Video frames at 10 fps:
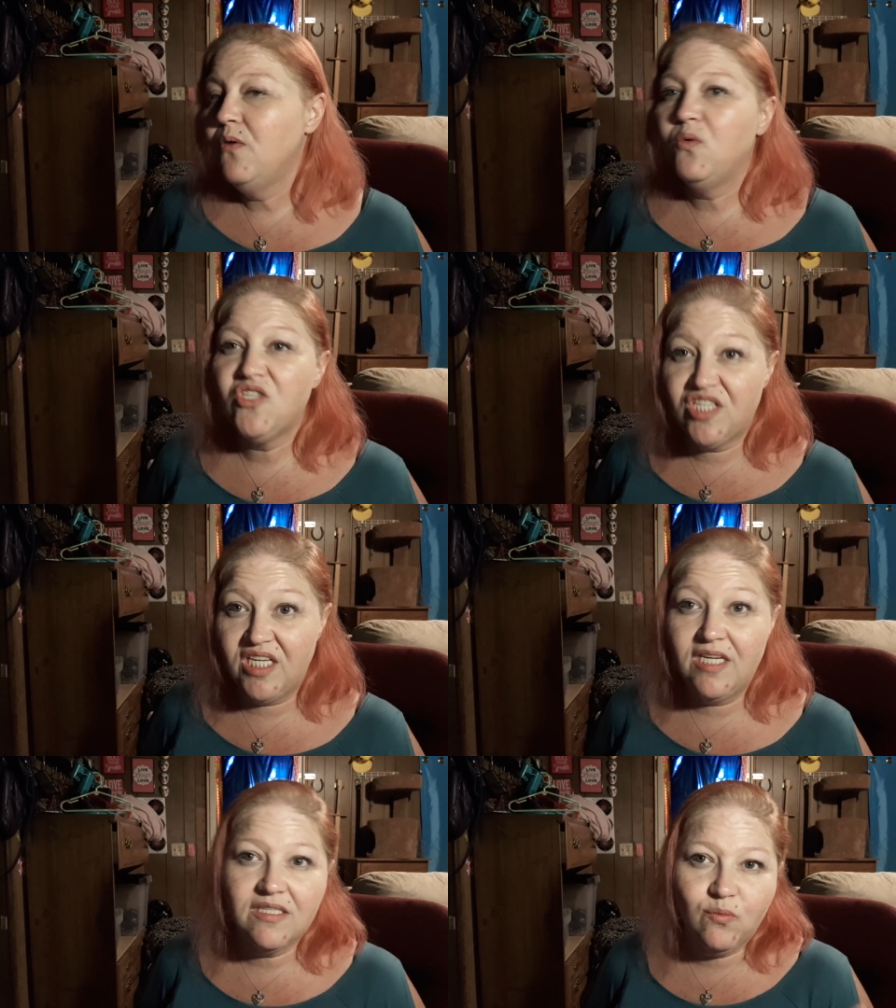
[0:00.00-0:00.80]
We'll
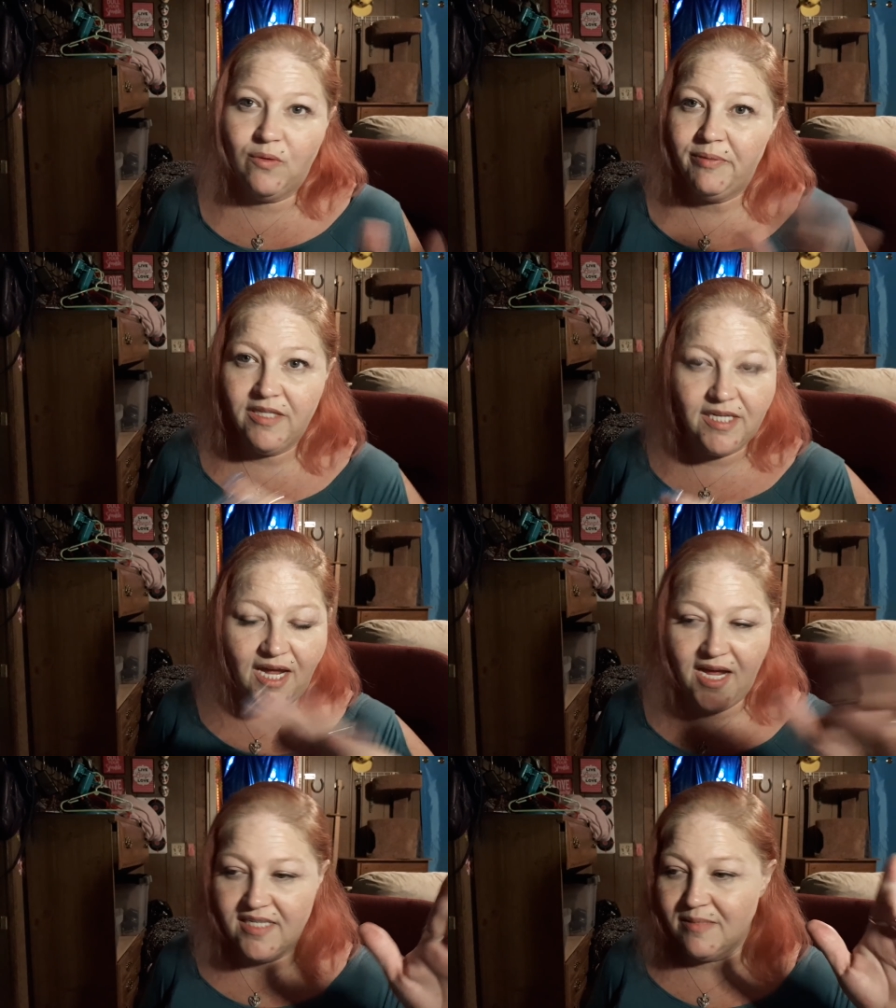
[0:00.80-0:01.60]
see. It's one pill a
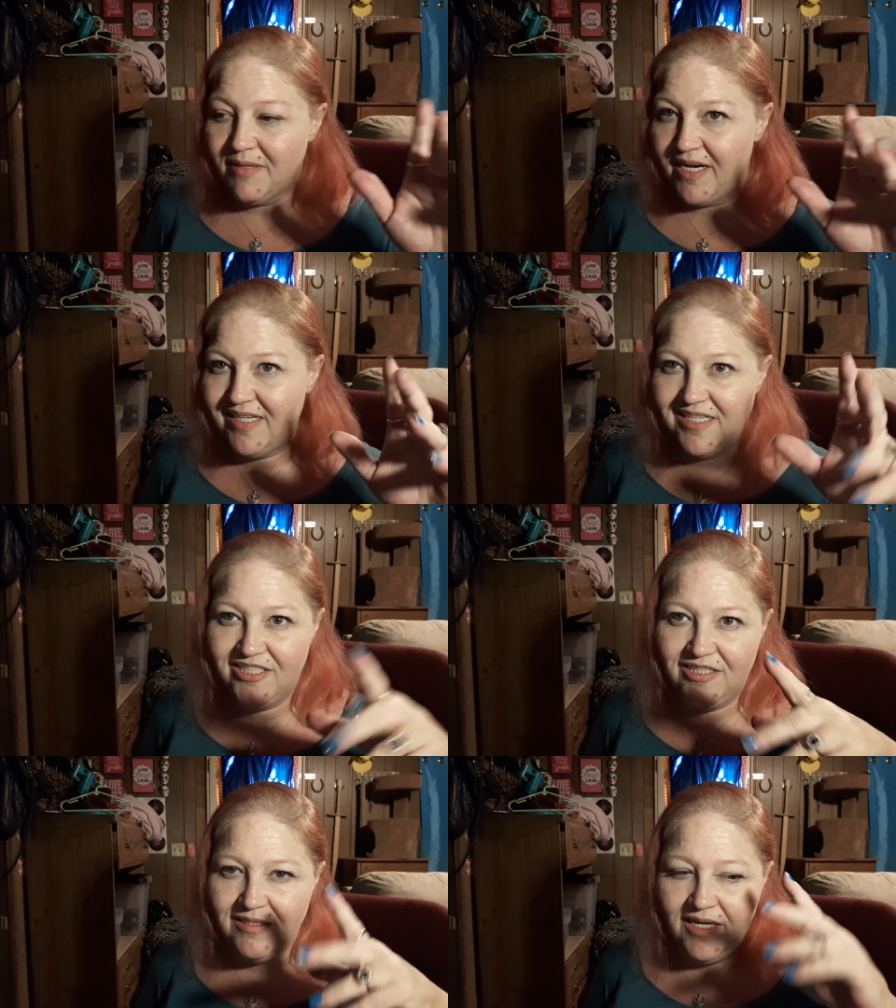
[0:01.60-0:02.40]
day, some kind of,
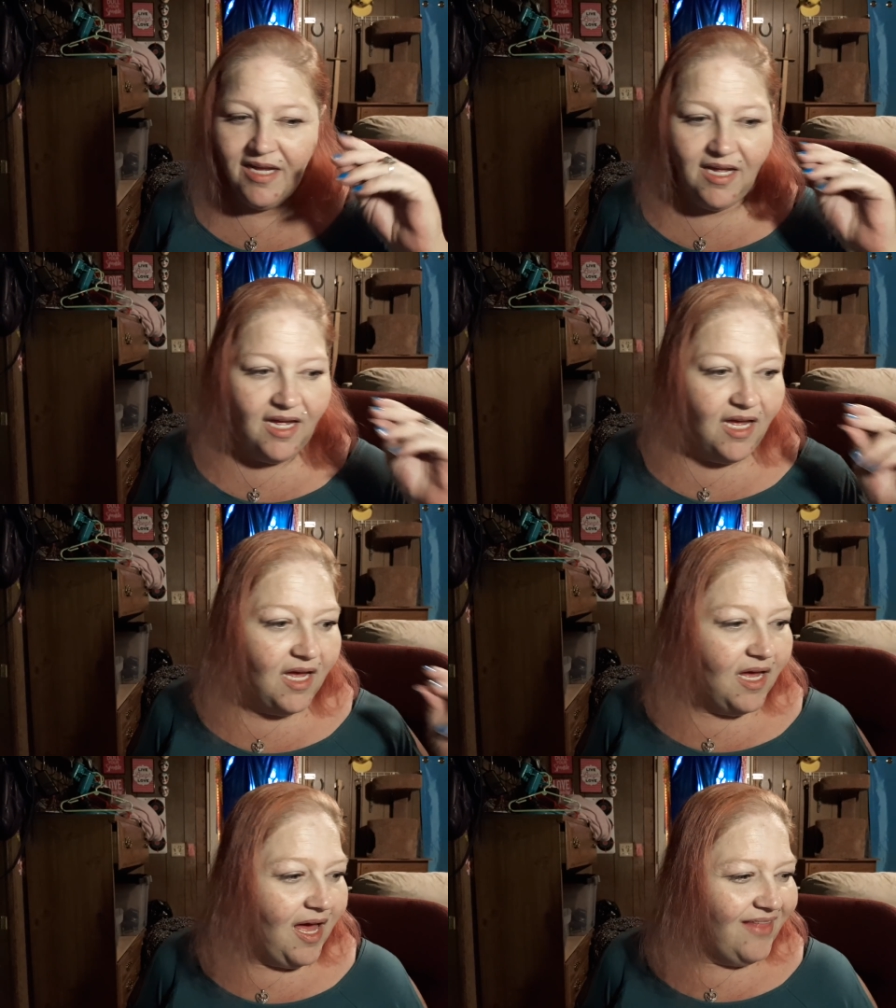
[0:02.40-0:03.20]

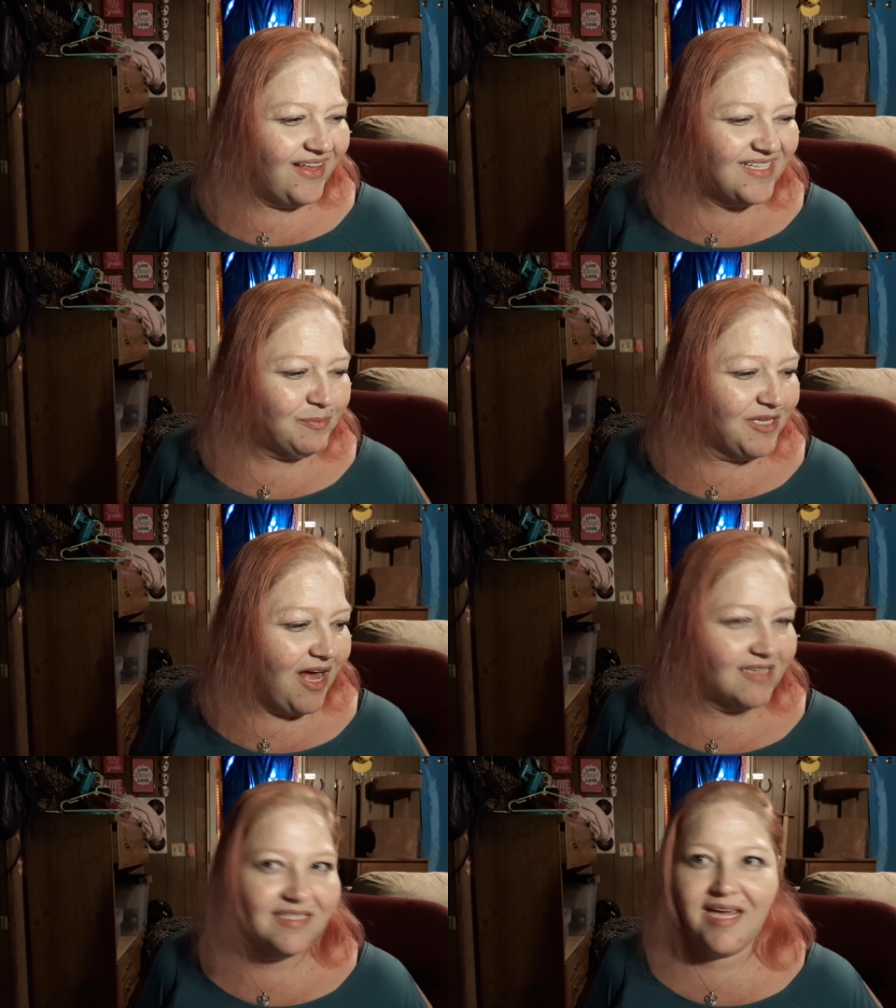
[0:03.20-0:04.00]
I think it's
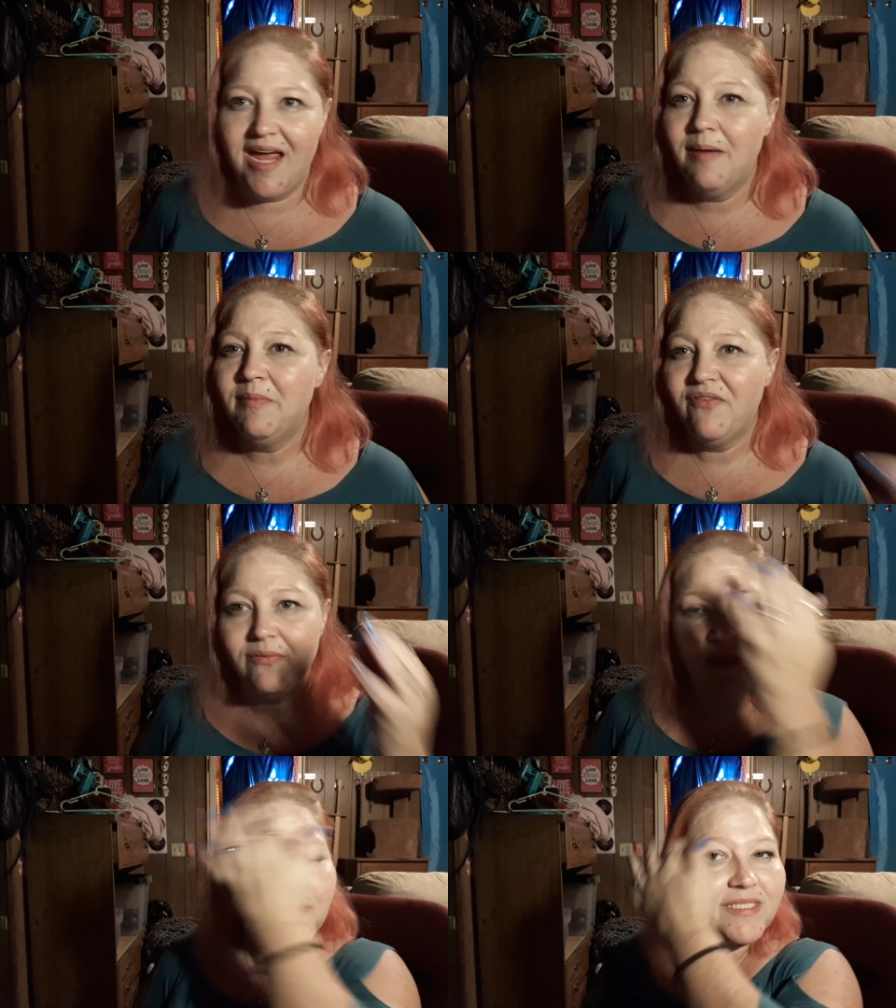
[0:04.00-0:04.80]
meloxicam, if
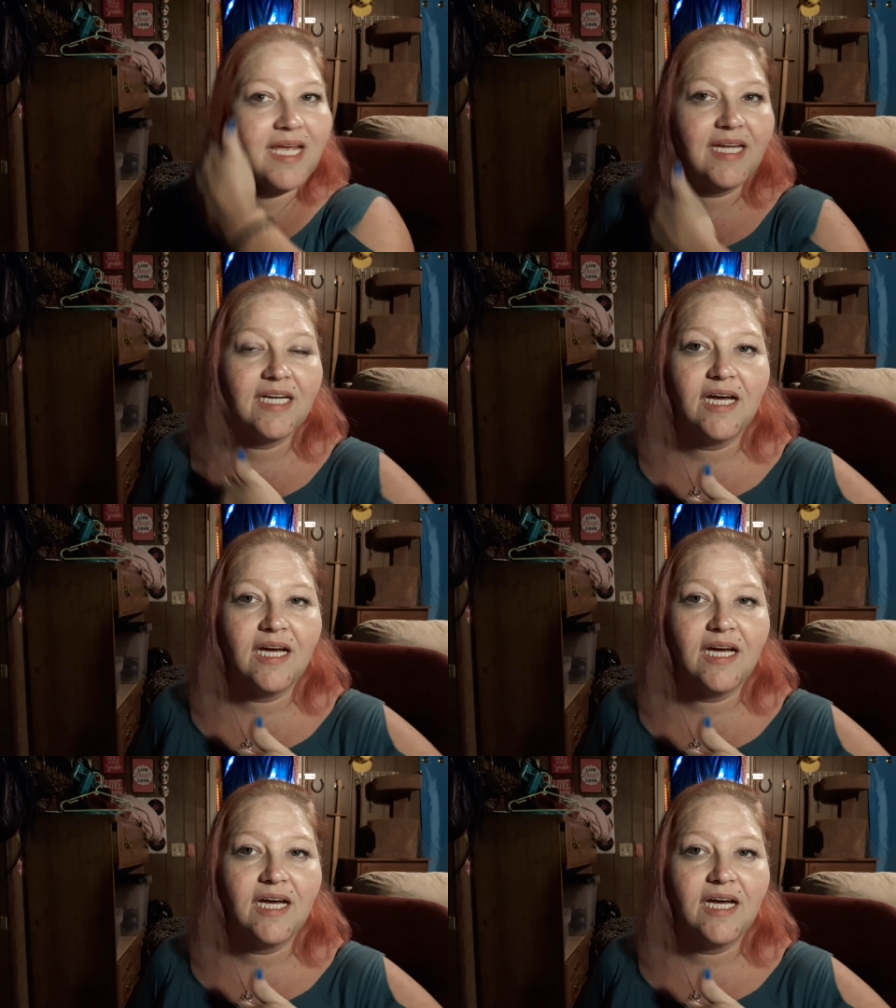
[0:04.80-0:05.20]
I'm not mistaken.